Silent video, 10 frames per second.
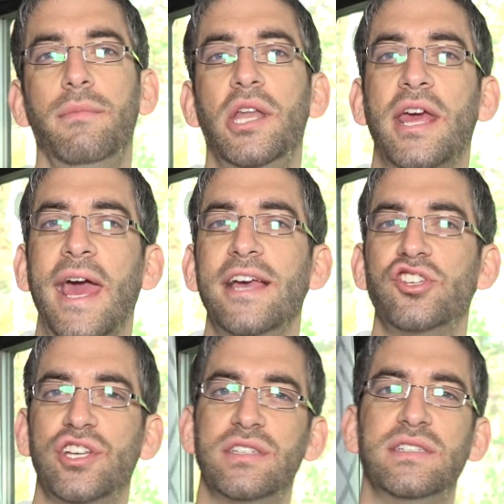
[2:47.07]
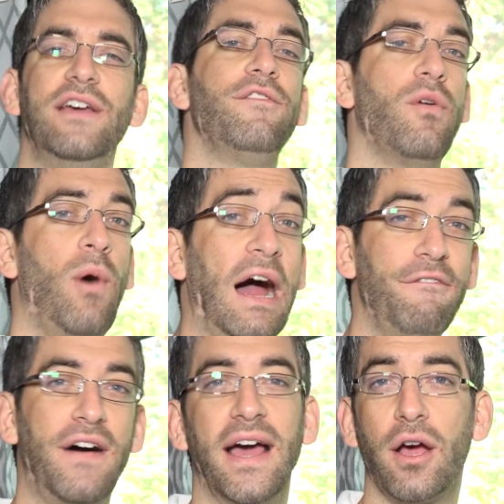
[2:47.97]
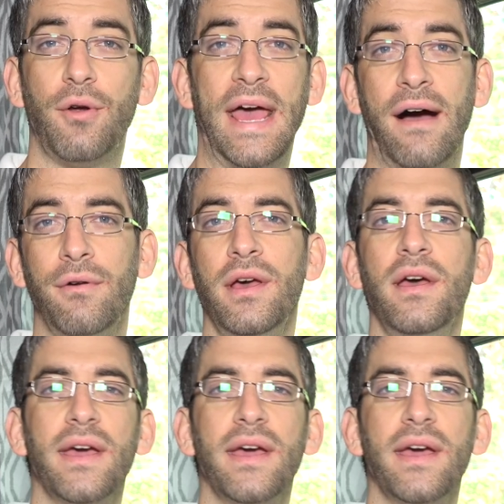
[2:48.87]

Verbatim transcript: communications, if the Wi-Fi go down,